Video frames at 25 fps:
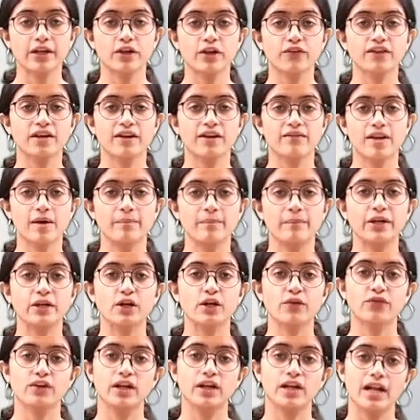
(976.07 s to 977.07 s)
of a development
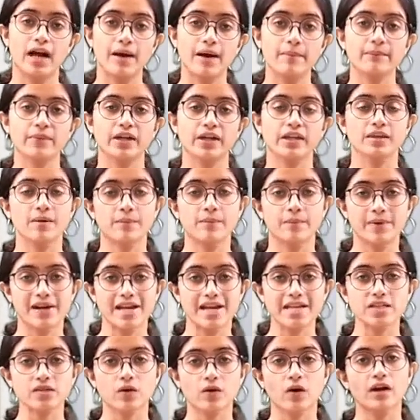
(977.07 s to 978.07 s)
of a lump in the
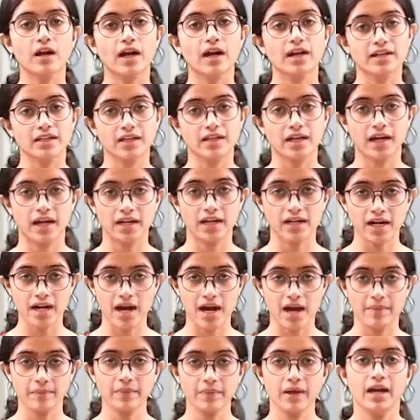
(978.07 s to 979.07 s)
breast or under the
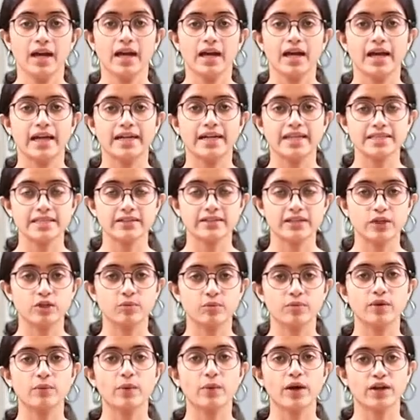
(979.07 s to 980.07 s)
underarm, it is said to
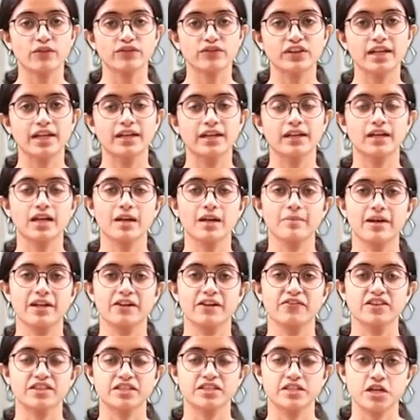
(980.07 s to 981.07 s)
be one of the clinical
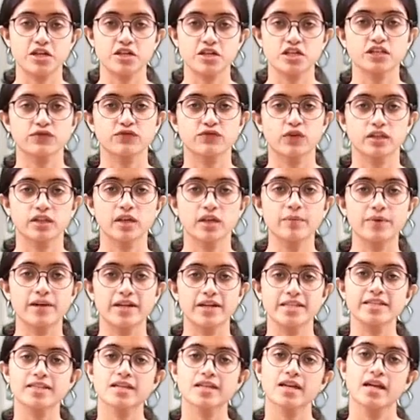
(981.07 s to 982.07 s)
manifestations for the
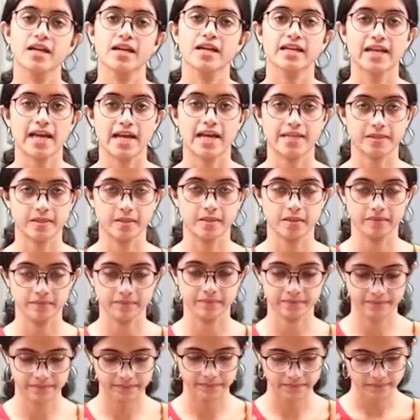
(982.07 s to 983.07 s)
breast cancer.
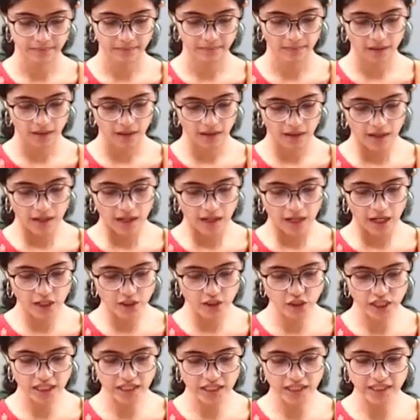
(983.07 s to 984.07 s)
A
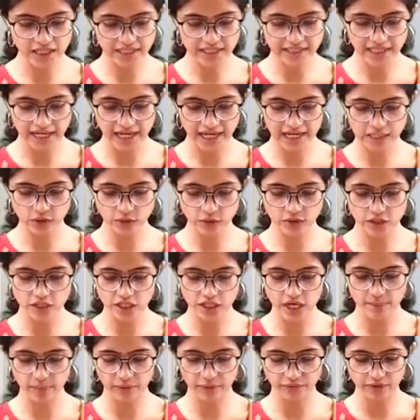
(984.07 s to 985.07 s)
change in the size or the
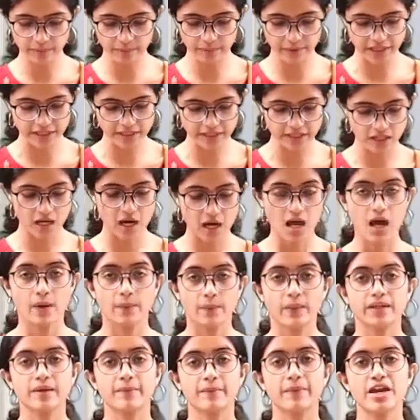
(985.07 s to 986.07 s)
shape of the breast.
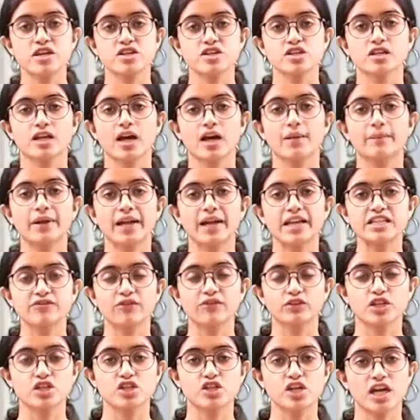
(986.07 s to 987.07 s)
When the patient complains
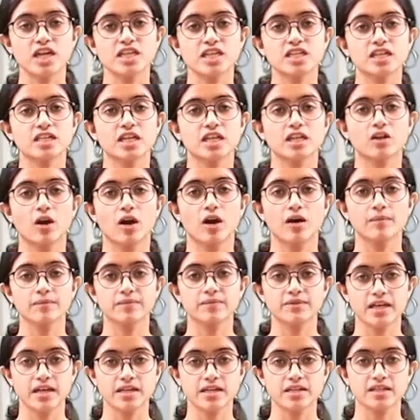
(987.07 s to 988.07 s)
for the change in
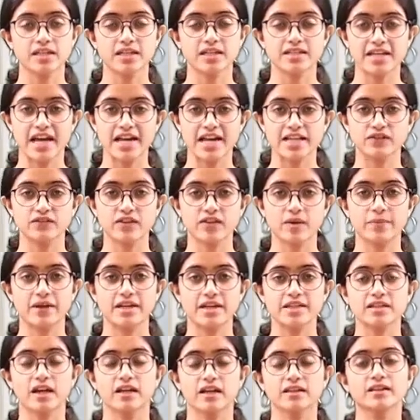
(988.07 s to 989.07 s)
the size of the
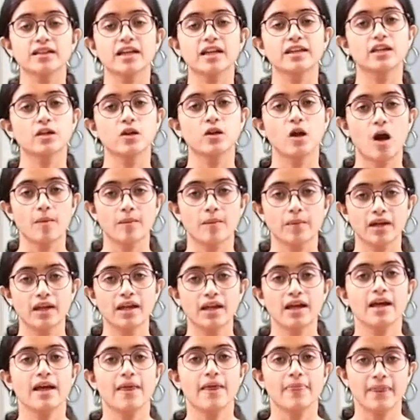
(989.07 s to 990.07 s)
breast other than the normal,
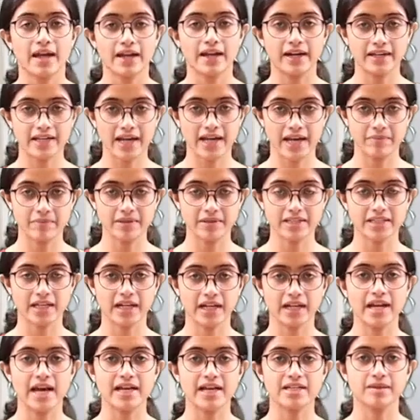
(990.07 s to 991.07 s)
then it can be
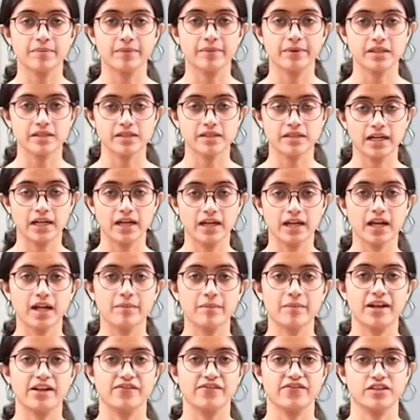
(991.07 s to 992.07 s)
said as a clinical
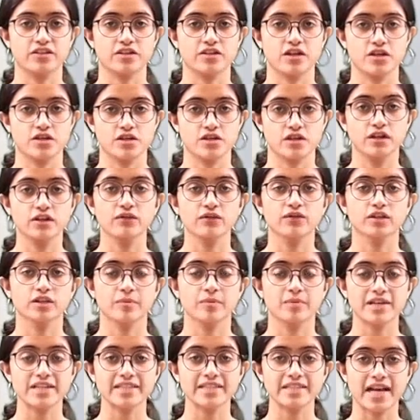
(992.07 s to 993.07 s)
manifestation for the
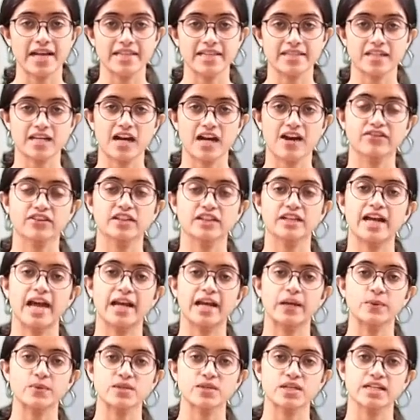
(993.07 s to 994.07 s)
breast cancer after the
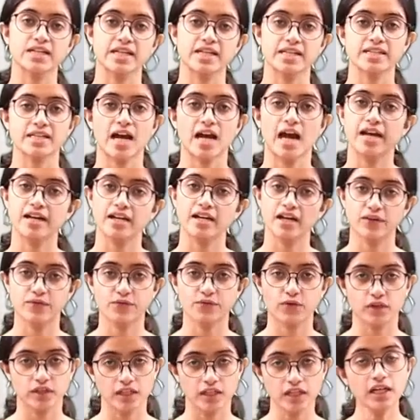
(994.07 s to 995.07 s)
diagnostic tests are done
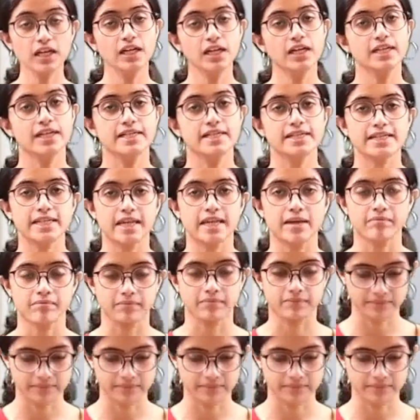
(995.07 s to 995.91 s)
for the same.